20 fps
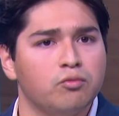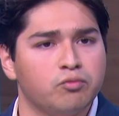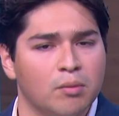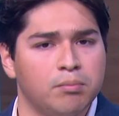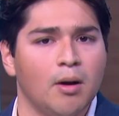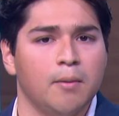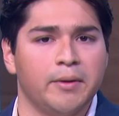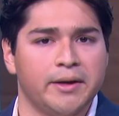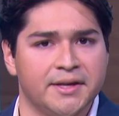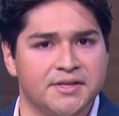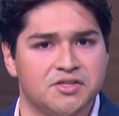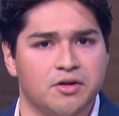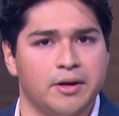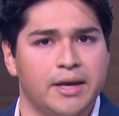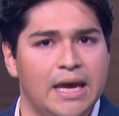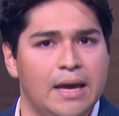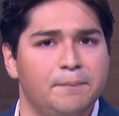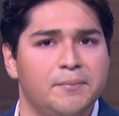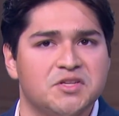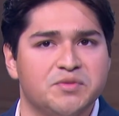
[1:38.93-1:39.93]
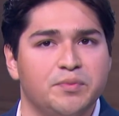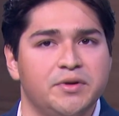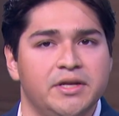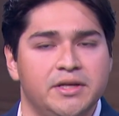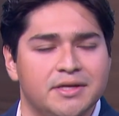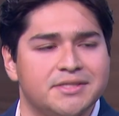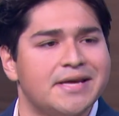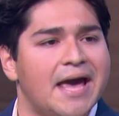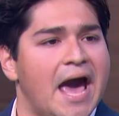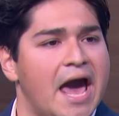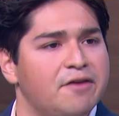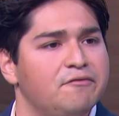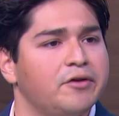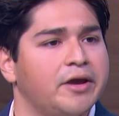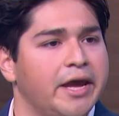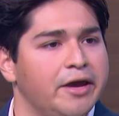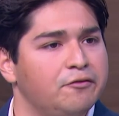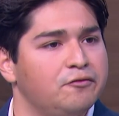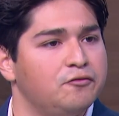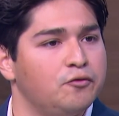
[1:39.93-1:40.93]
Republicans on campus, but he does
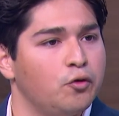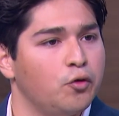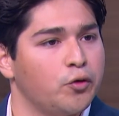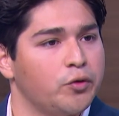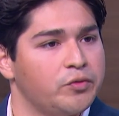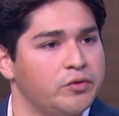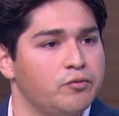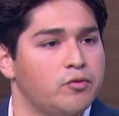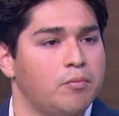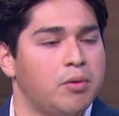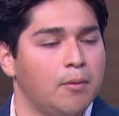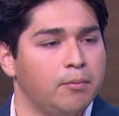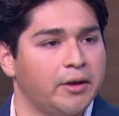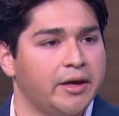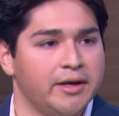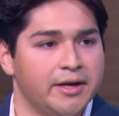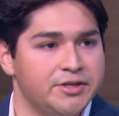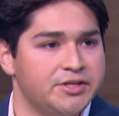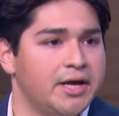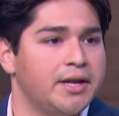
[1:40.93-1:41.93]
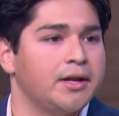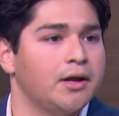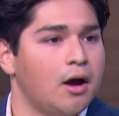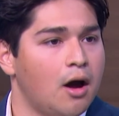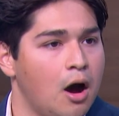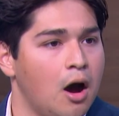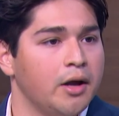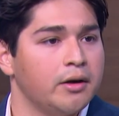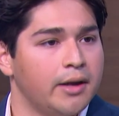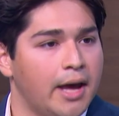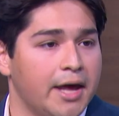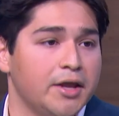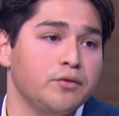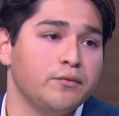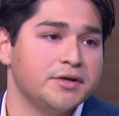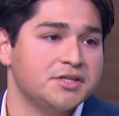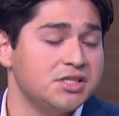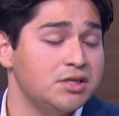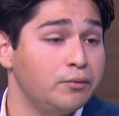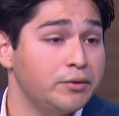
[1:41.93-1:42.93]
advocate for the Republican agenda at
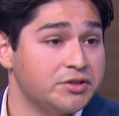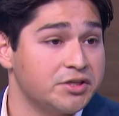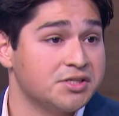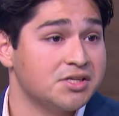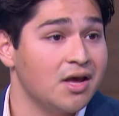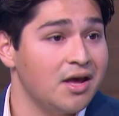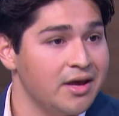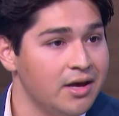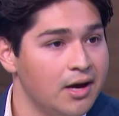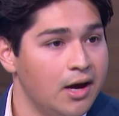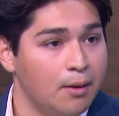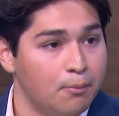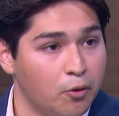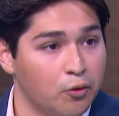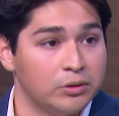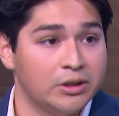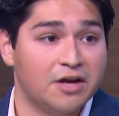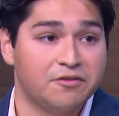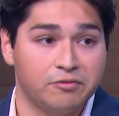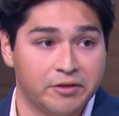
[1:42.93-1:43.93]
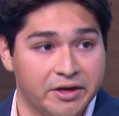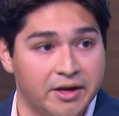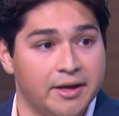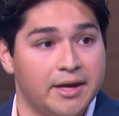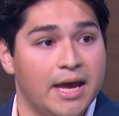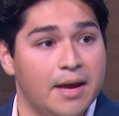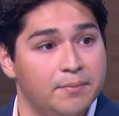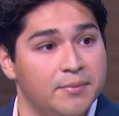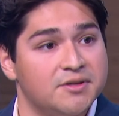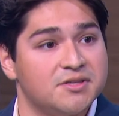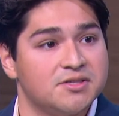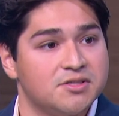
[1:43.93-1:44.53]
USC, which is a more left-leaning campus.